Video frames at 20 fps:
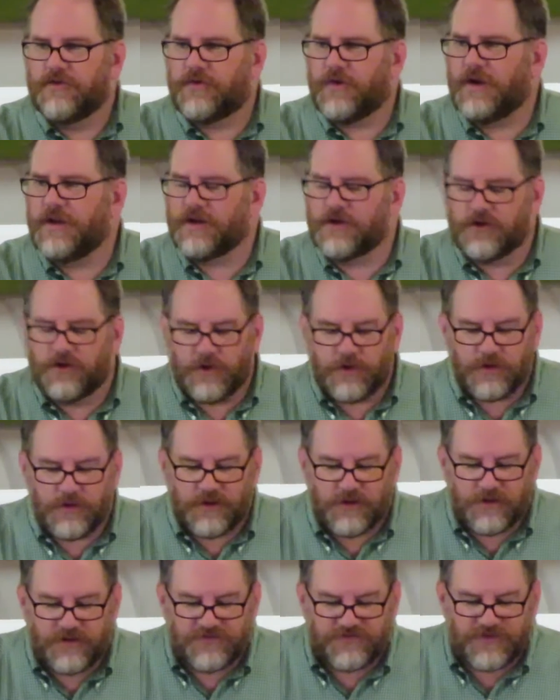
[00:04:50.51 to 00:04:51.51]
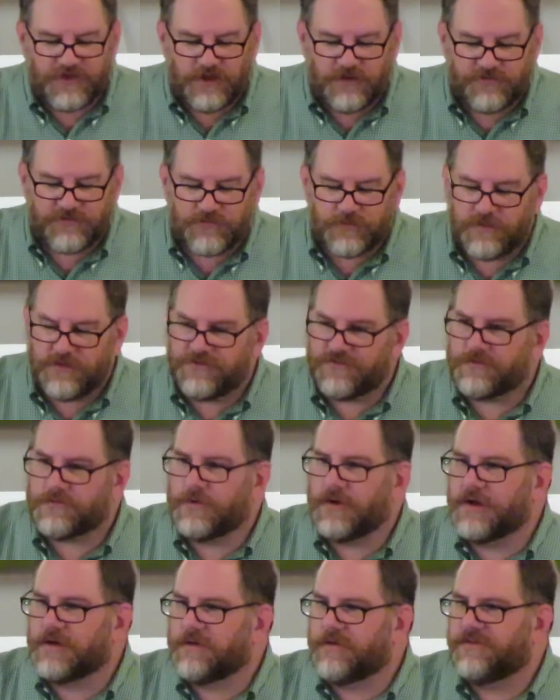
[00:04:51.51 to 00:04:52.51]
try to gird ourselves for the
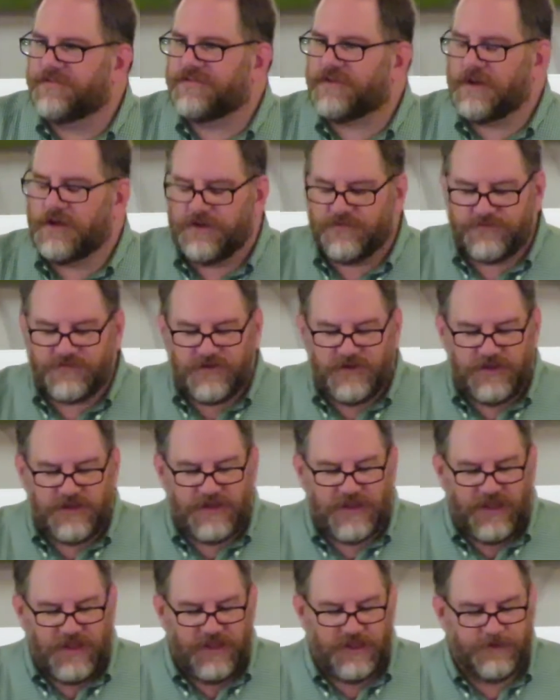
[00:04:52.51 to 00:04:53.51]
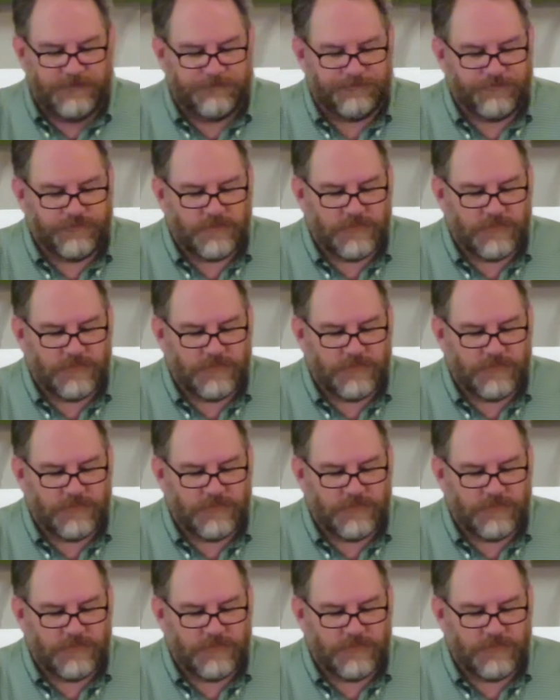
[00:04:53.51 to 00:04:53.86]
struggles of today.